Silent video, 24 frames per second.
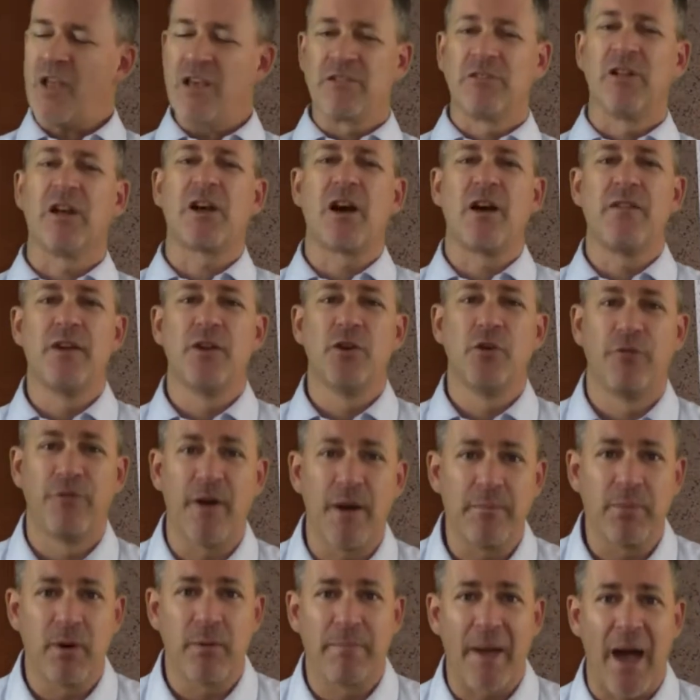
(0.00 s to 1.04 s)
click on the
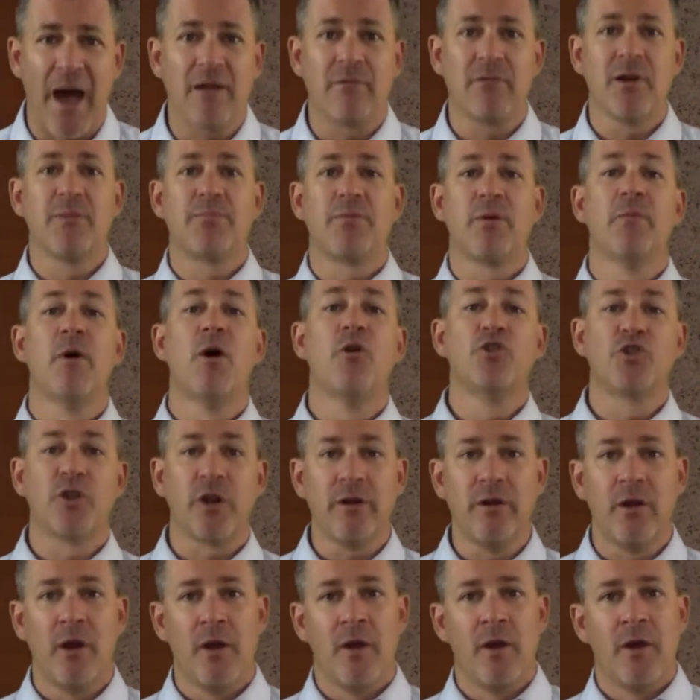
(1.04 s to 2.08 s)
November battery
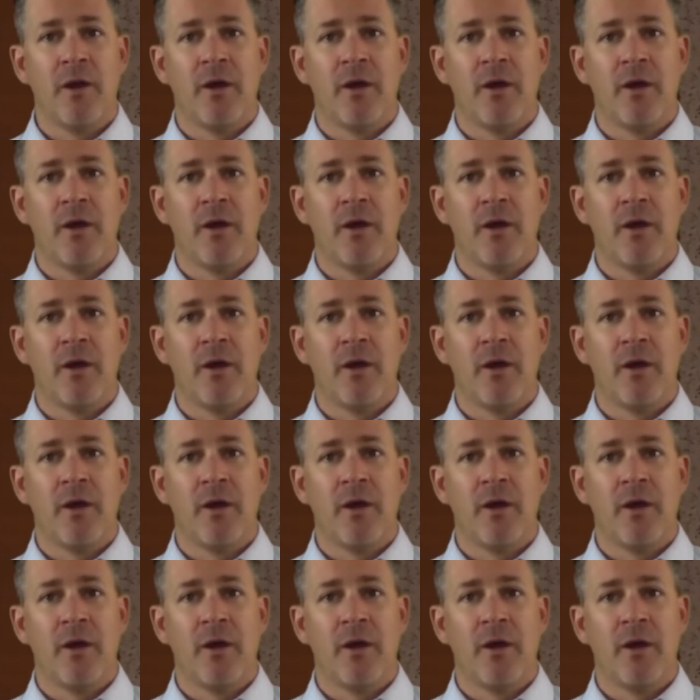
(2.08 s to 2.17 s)
promotion.